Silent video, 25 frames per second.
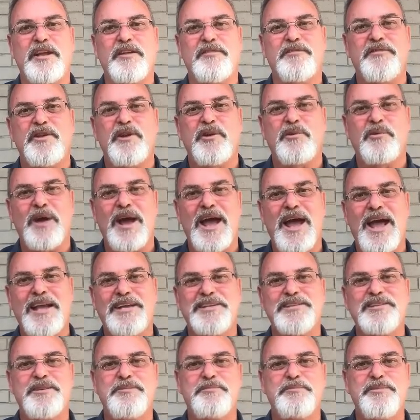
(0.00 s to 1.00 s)
if you
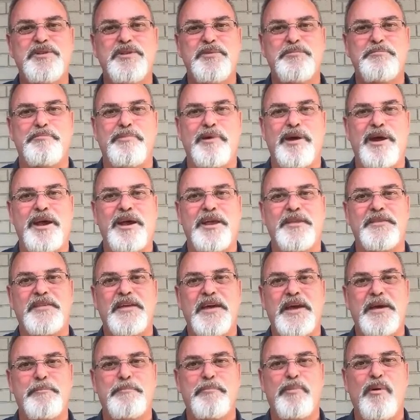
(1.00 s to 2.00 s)
ask them to buy at
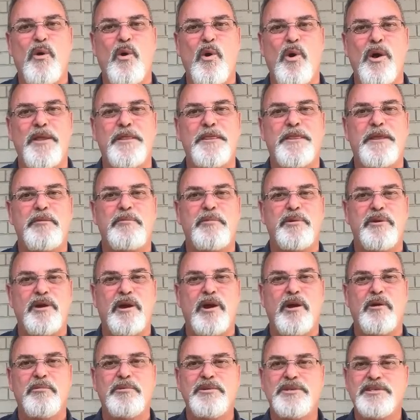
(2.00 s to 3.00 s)
that point, they would
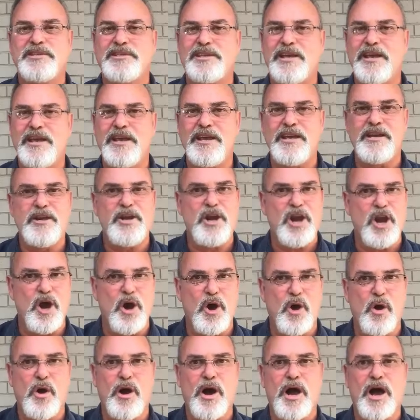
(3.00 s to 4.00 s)
always say
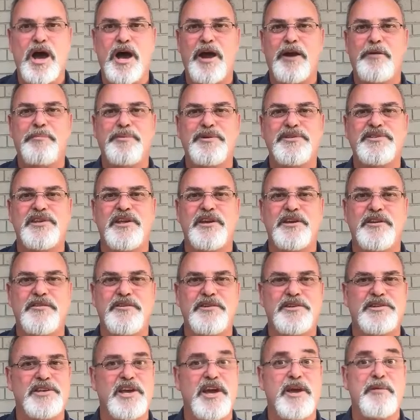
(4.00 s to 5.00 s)
no 100% of
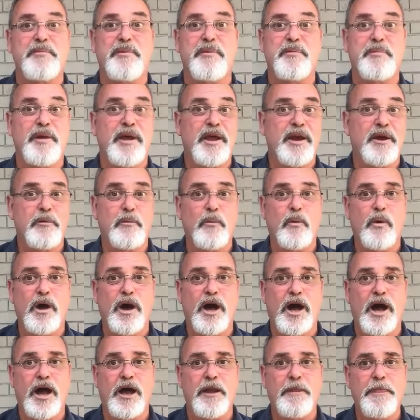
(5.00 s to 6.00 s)
the time, no matter
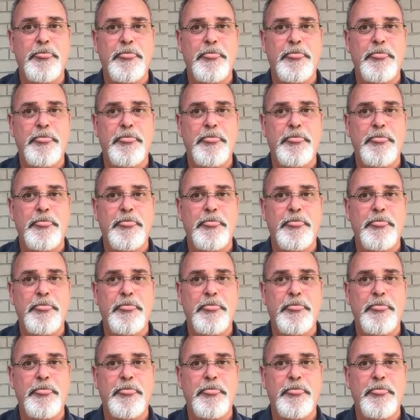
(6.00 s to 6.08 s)
what.